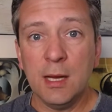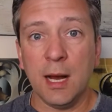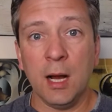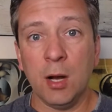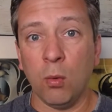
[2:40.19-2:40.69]

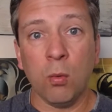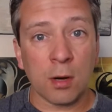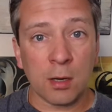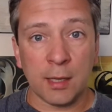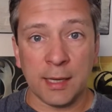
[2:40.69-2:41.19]
uh,
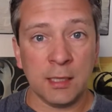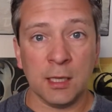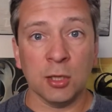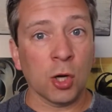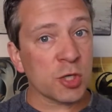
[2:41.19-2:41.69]
or a, a
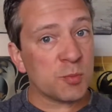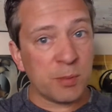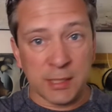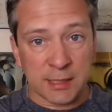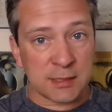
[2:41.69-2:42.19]
large
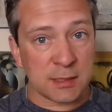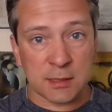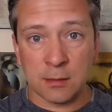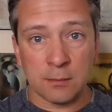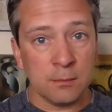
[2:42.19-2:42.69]
P A
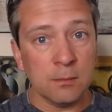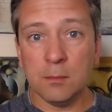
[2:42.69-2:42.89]
system.